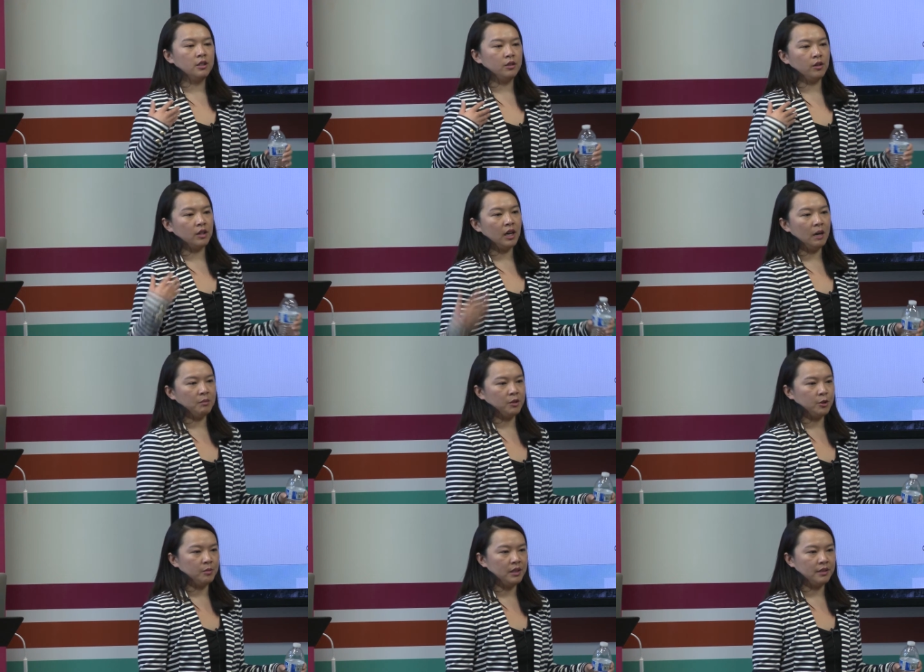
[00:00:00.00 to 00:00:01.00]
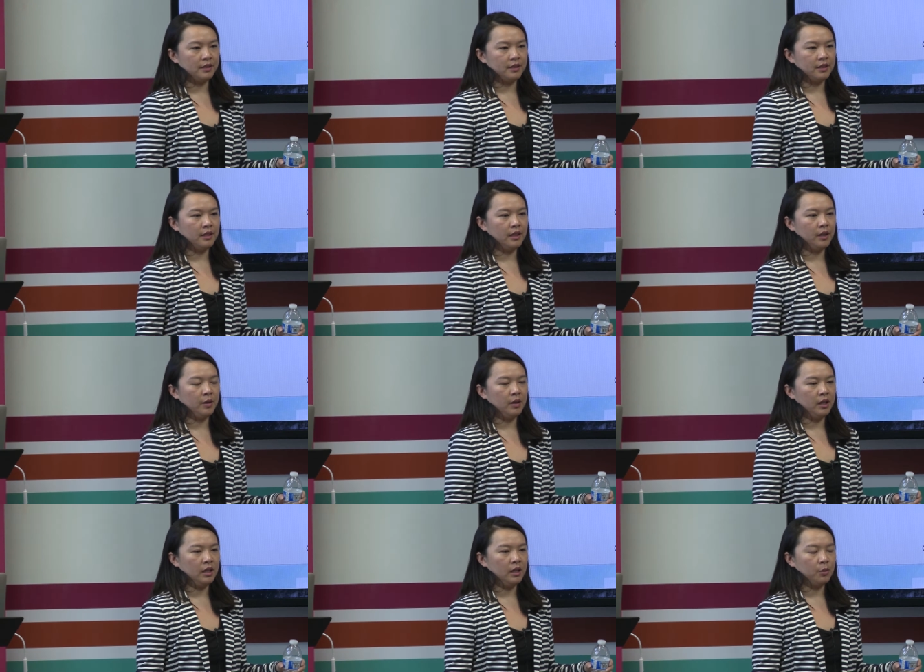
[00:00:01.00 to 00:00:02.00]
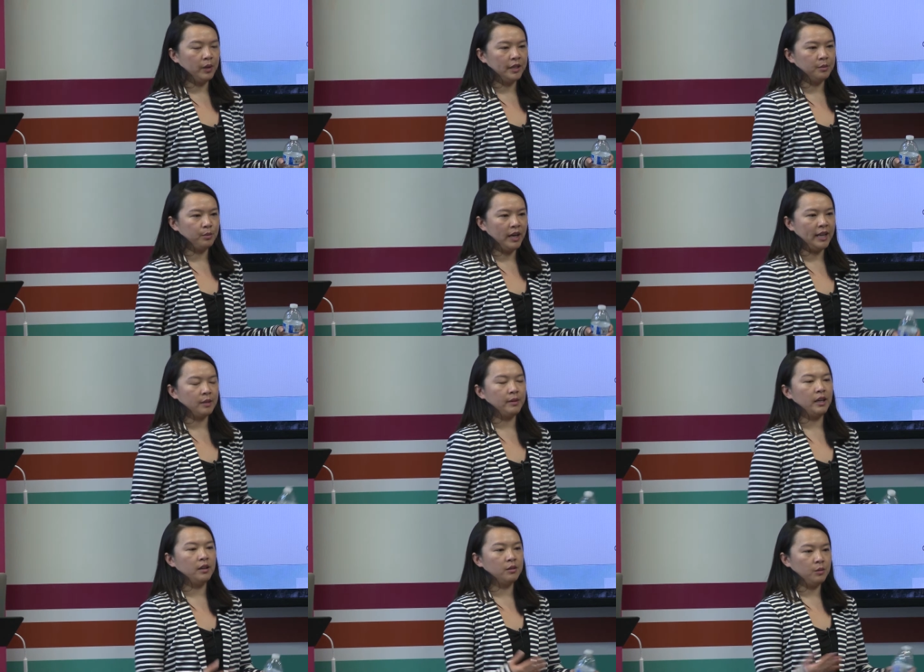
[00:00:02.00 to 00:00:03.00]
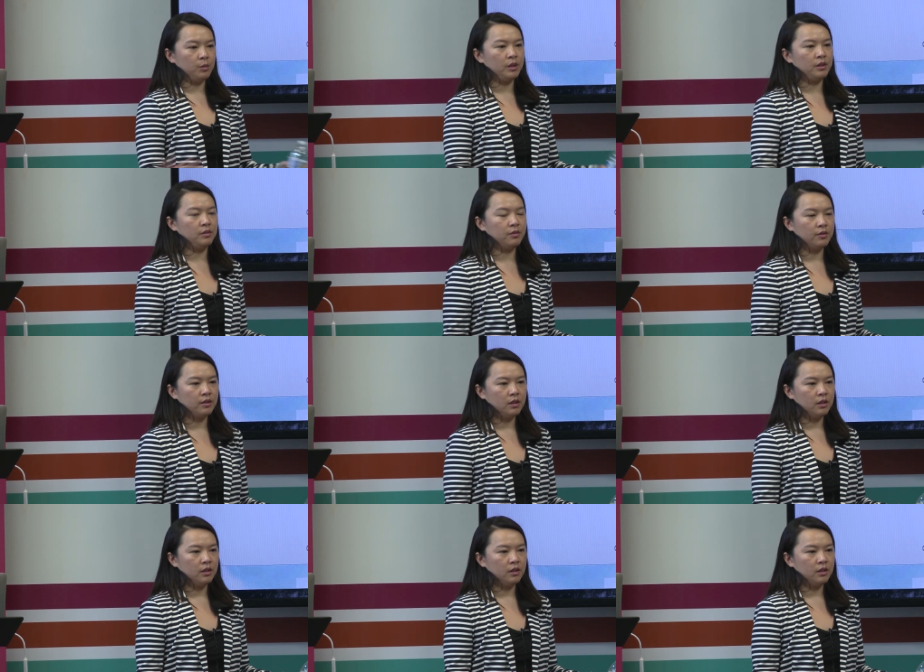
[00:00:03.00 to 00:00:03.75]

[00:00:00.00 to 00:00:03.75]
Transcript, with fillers: your accomplishments, you know, a way to brag about what you've